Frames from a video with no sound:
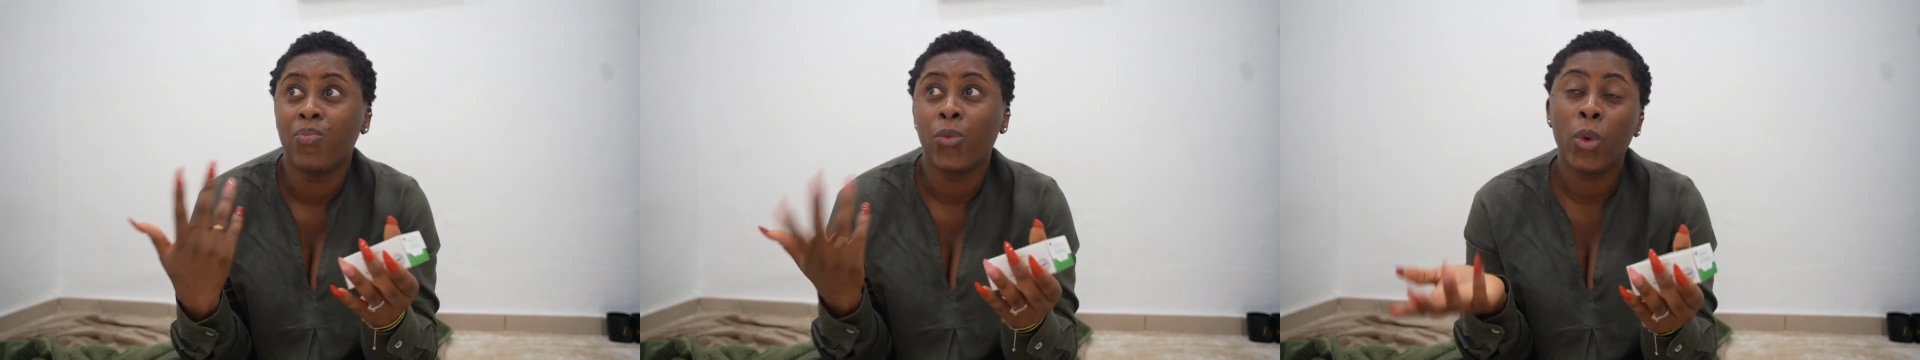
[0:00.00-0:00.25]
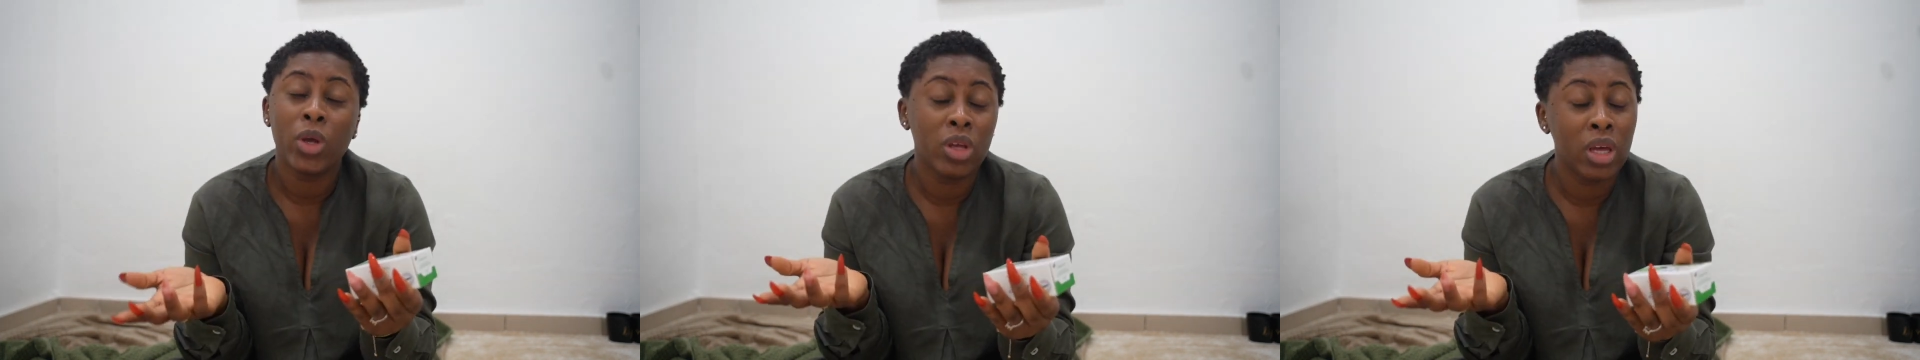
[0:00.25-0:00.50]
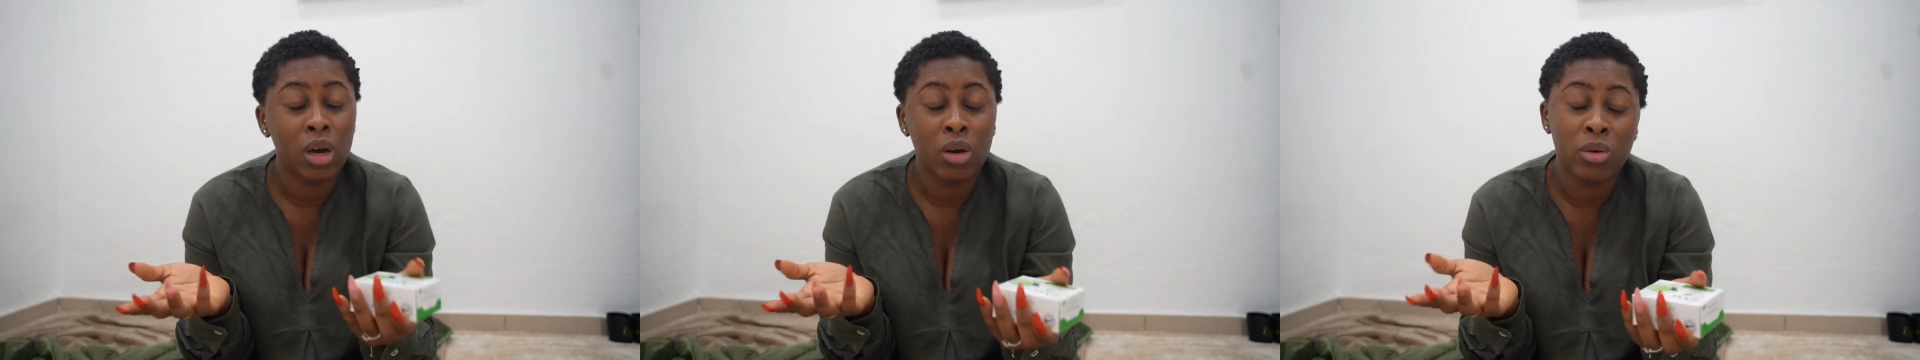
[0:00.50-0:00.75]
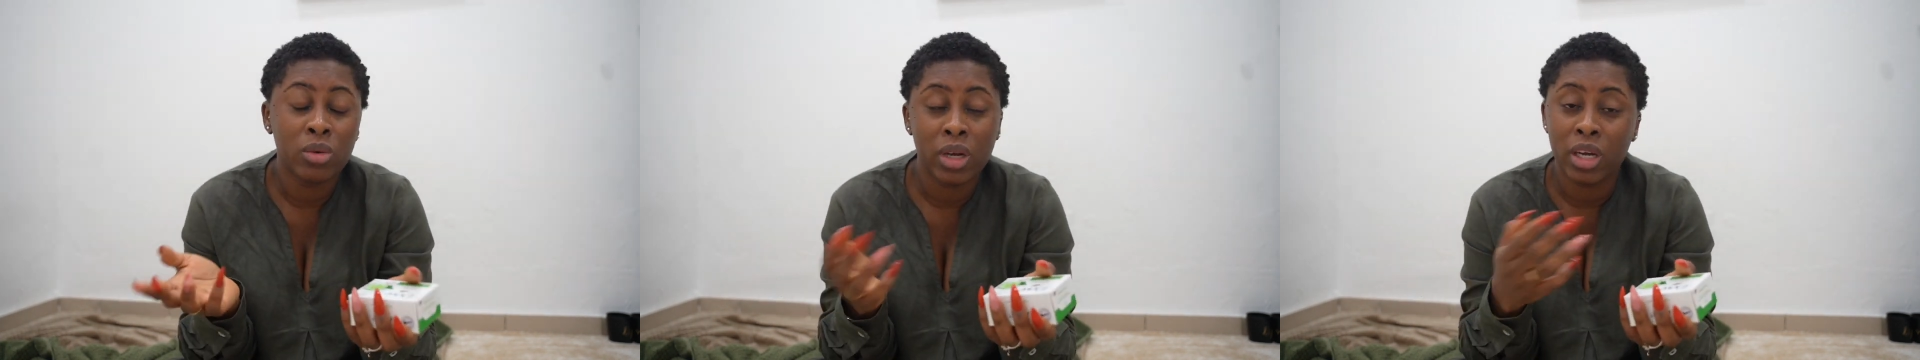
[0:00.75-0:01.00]
when you get
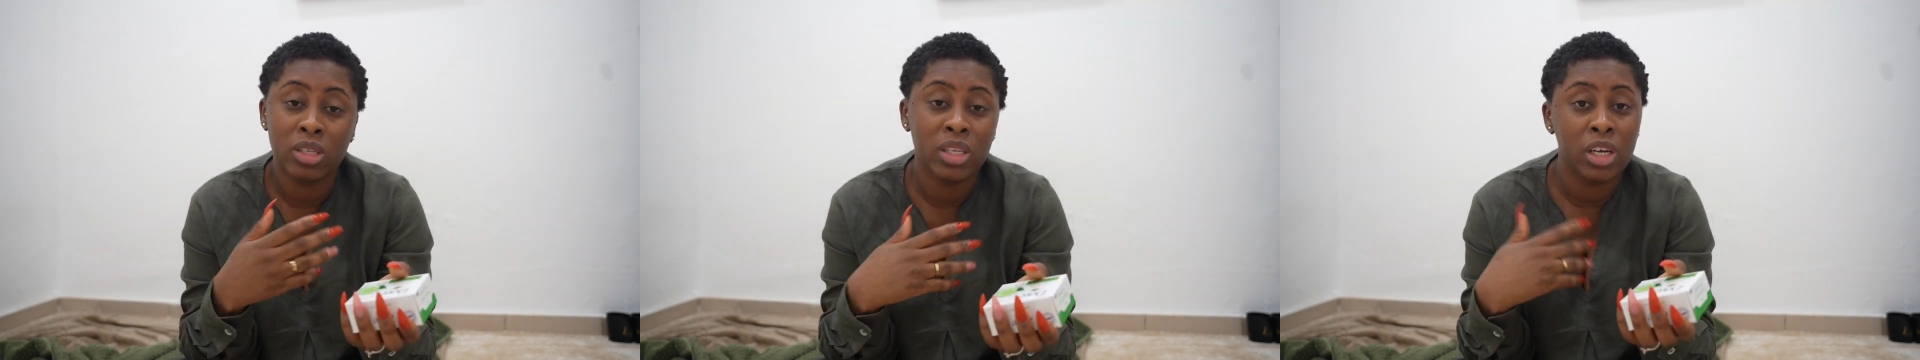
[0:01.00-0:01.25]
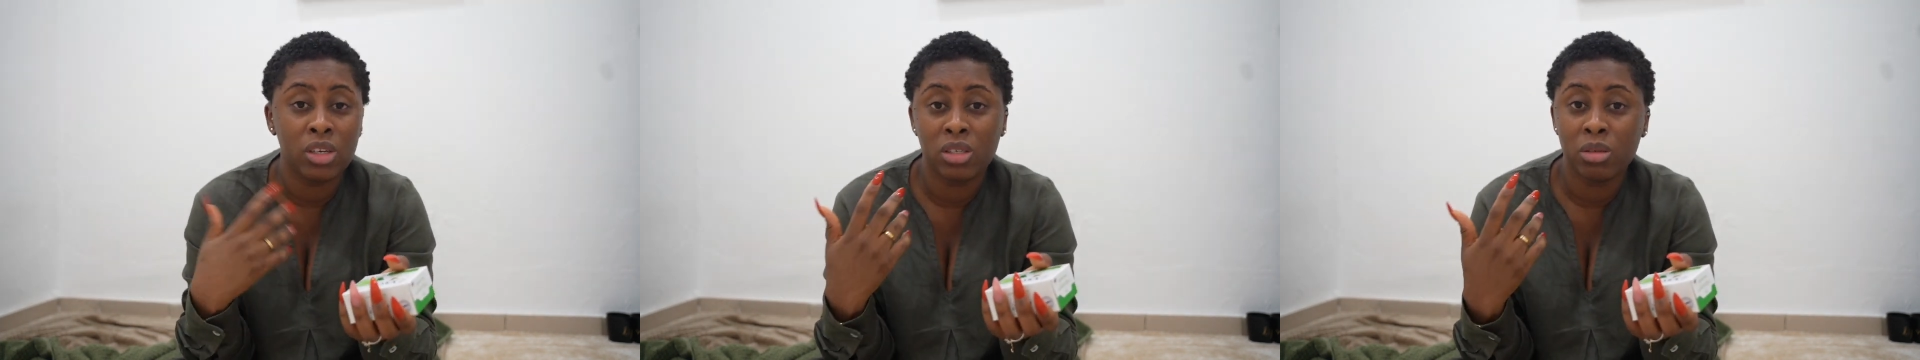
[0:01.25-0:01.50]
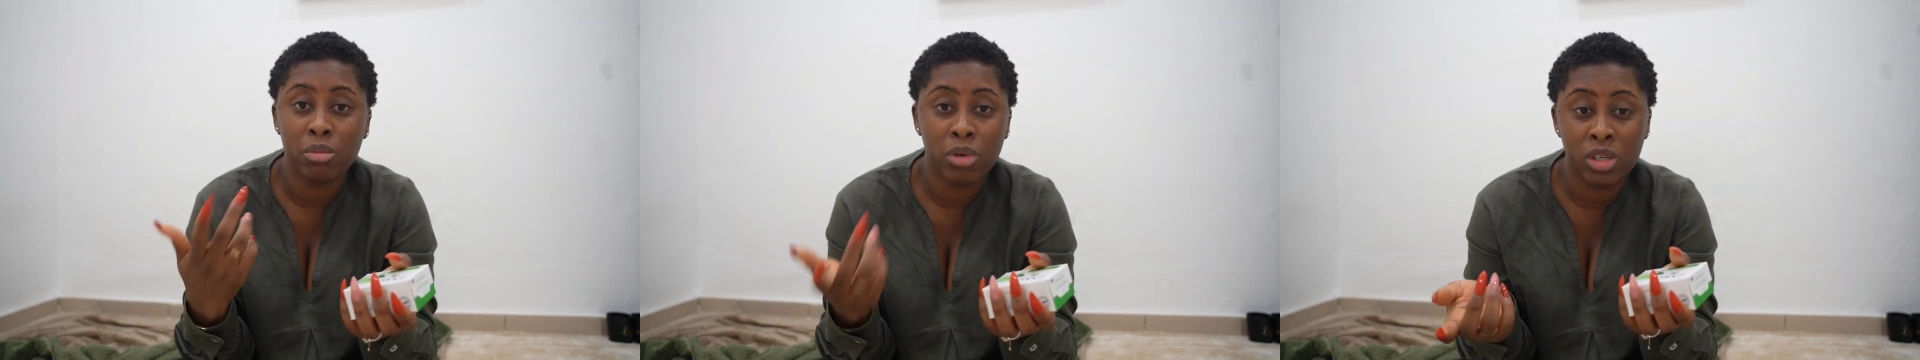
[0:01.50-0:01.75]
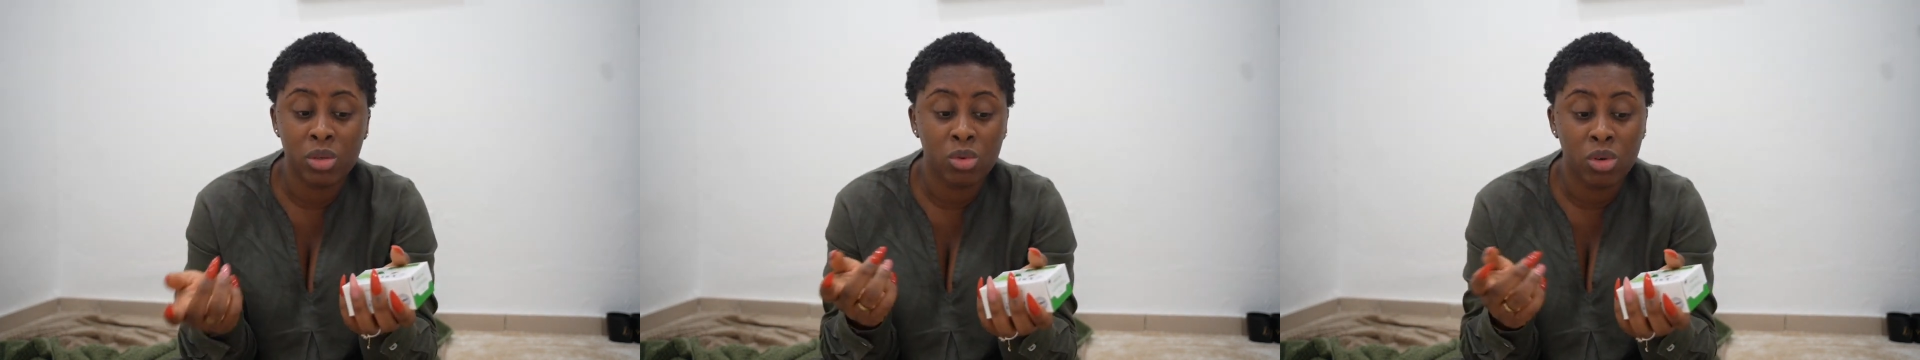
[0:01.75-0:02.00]
older, you start using
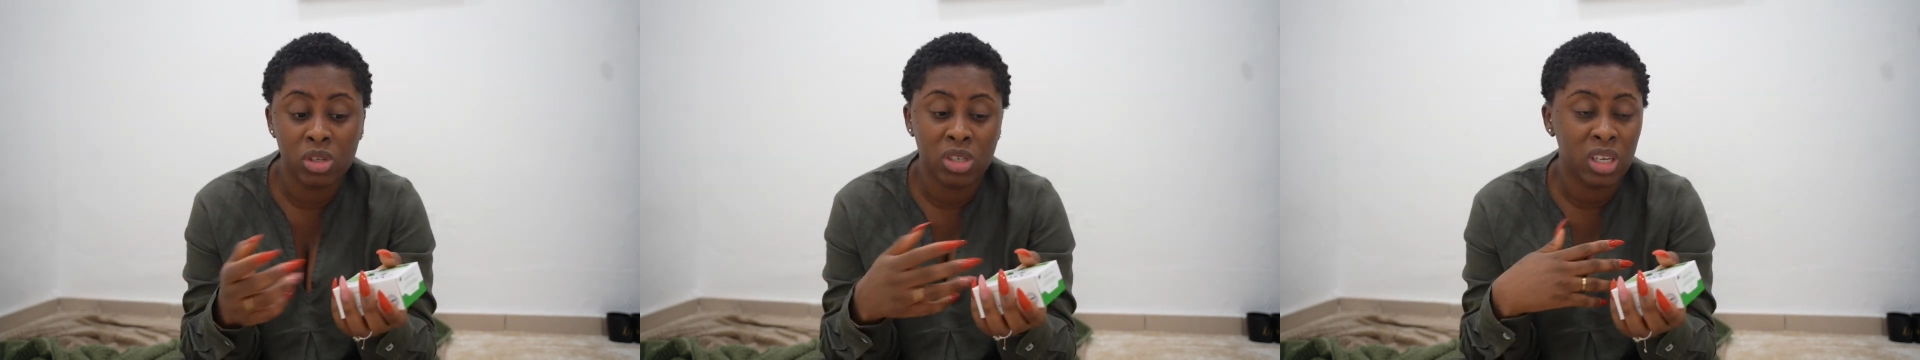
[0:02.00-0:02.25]
body wash.